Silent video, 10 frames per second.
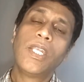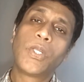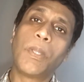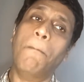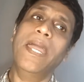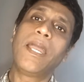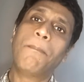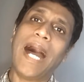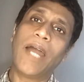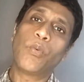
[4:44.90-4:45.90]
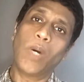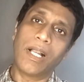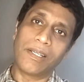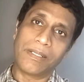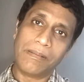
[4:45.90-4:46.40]
to the big bad
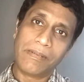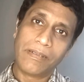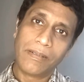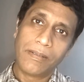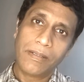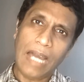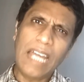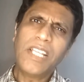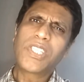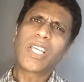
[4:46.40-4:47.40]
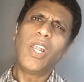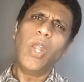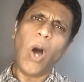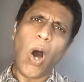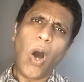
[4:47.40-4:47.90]
world. And it's a
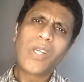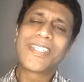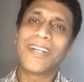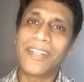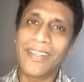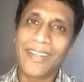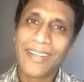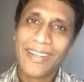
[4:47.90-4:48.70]
long journey.